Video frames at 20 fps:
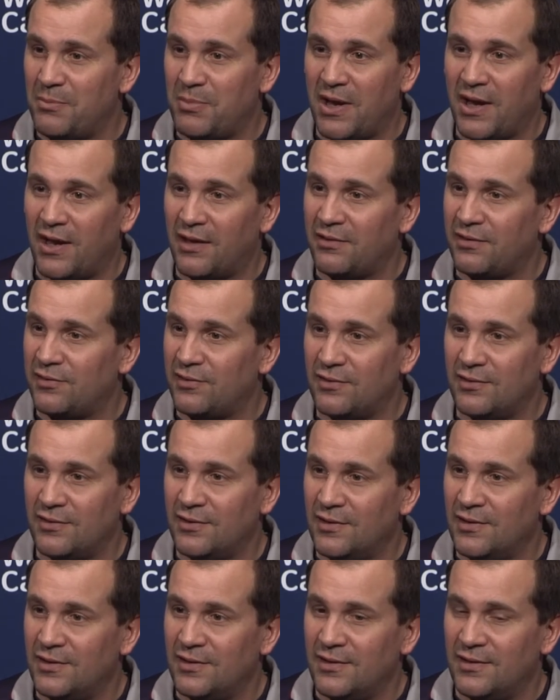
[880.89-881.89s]
path,
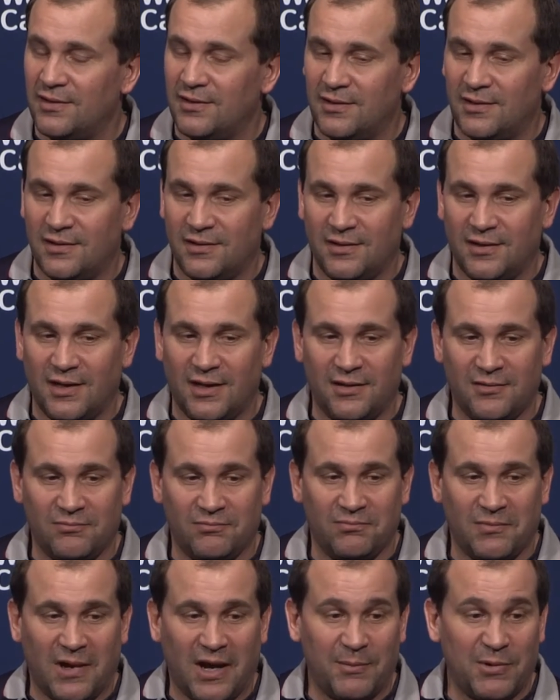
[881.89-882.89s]
and
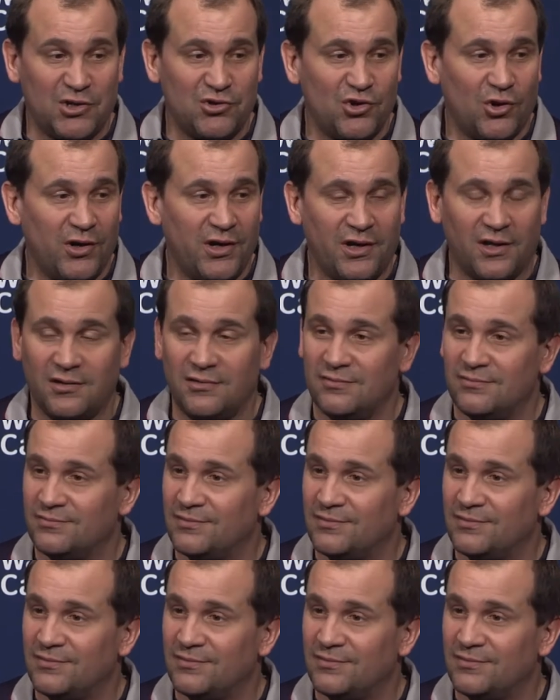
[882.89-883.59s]
I'm enjoying it.